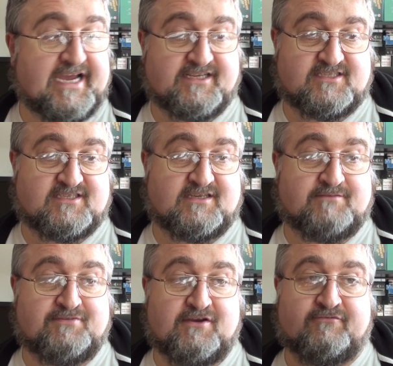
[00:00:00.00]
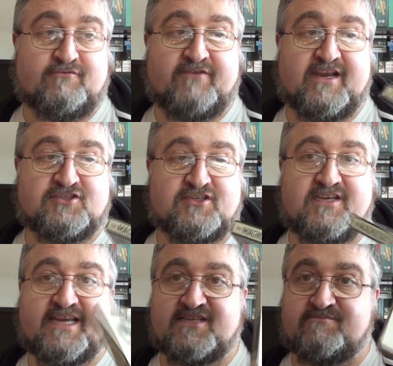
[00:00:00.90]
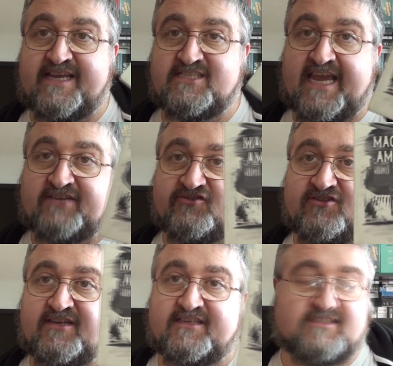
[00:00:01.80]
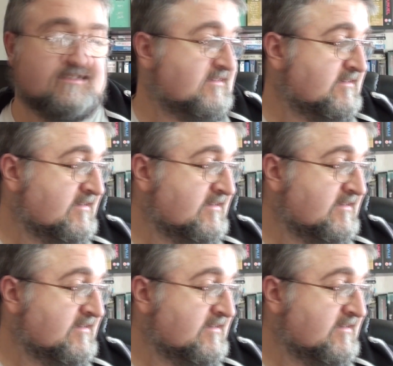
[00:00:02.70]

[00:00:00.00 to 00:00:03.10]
It's a beautiful version, you get some nice extras on it.